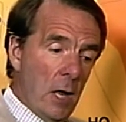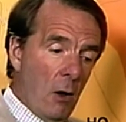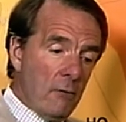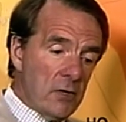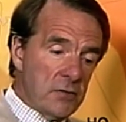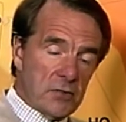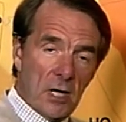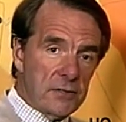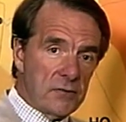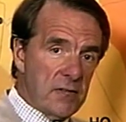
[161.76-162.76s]
Of a
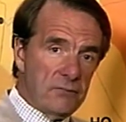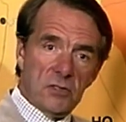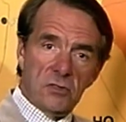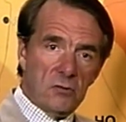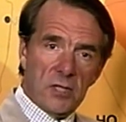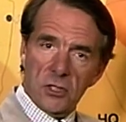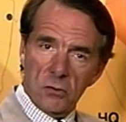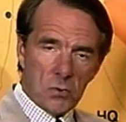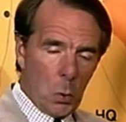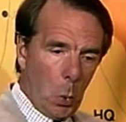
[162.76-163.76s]
start of 72, they'd
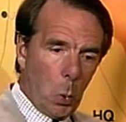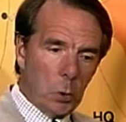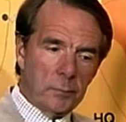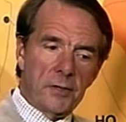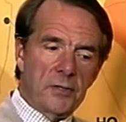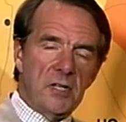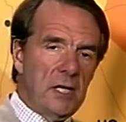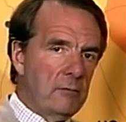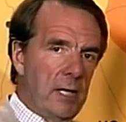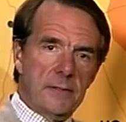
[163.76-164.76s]
used all but the
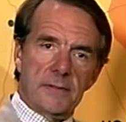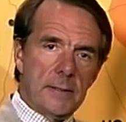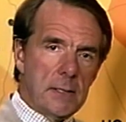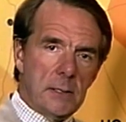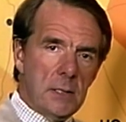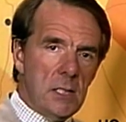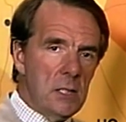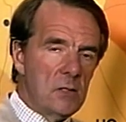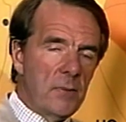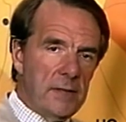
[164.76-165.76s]
10 rounds they didn't
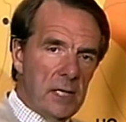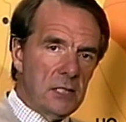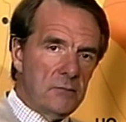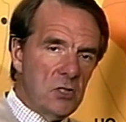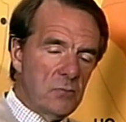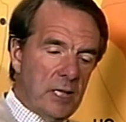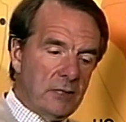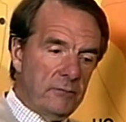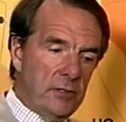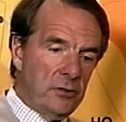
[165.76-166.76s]
need by the end of each
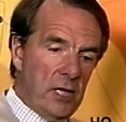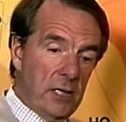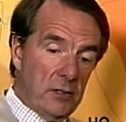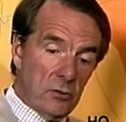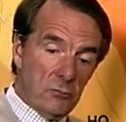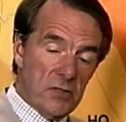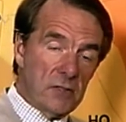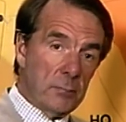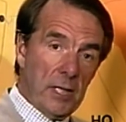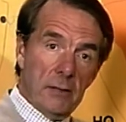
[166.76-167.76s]
battlefield day, and the
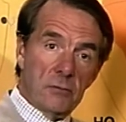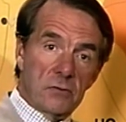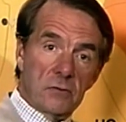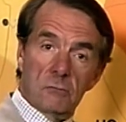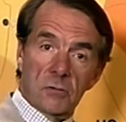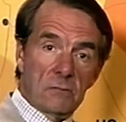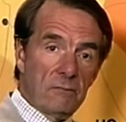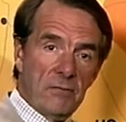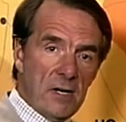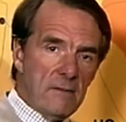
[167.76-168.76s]
resupply was
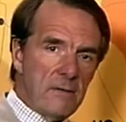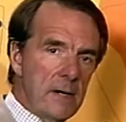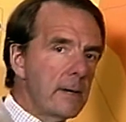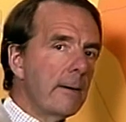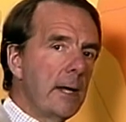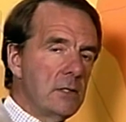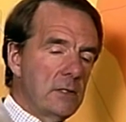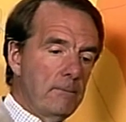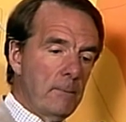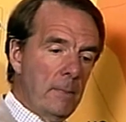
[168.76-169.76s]
very, very great.
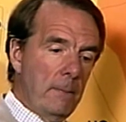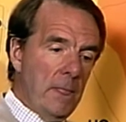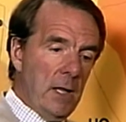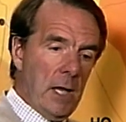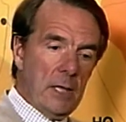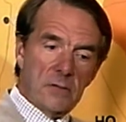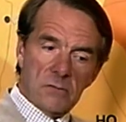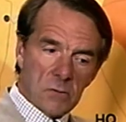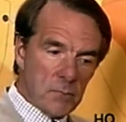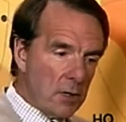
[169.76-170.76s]
And this
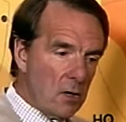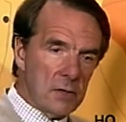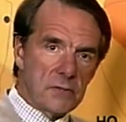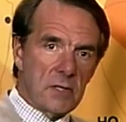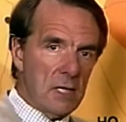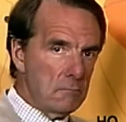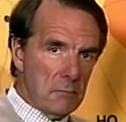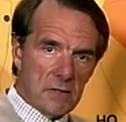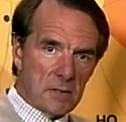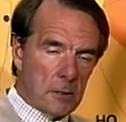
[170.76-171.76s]
was because they had
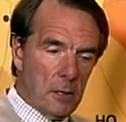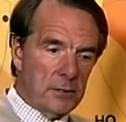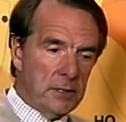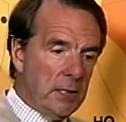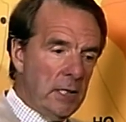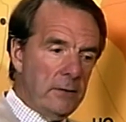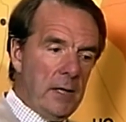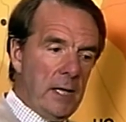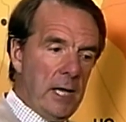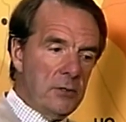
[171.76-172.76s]
missed a lot.
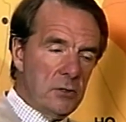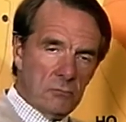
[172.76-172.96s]
They had